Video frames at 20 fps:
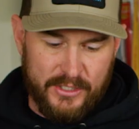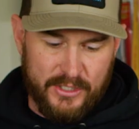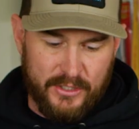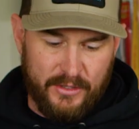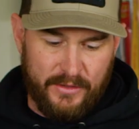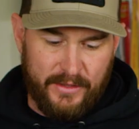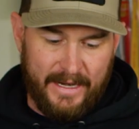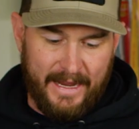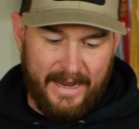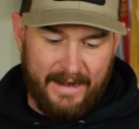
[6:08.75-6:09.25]
sure
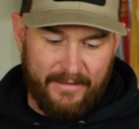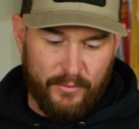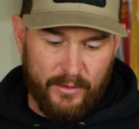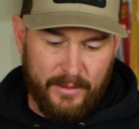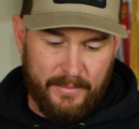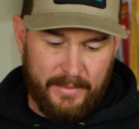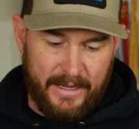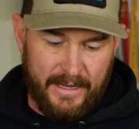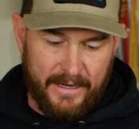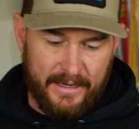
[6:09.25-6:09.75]
that
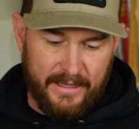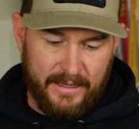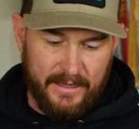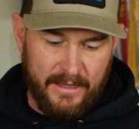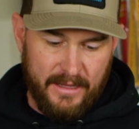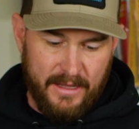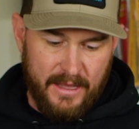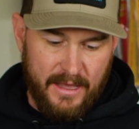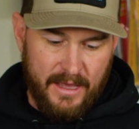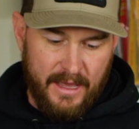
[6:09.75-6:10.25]
everybody
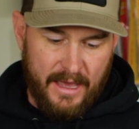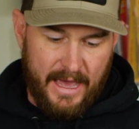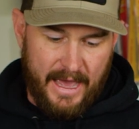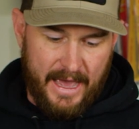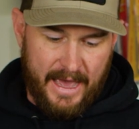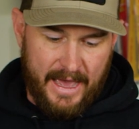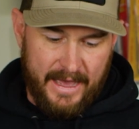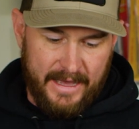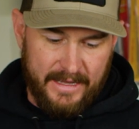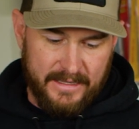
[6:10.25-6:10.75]

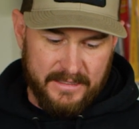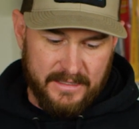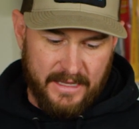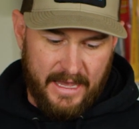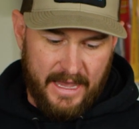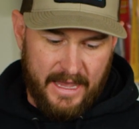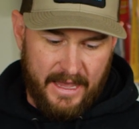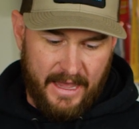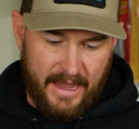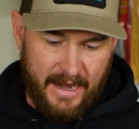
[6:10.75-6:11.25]
has
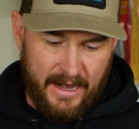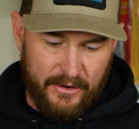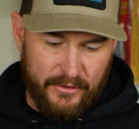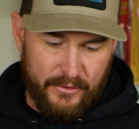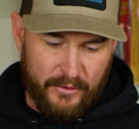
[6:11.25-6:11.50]
a hair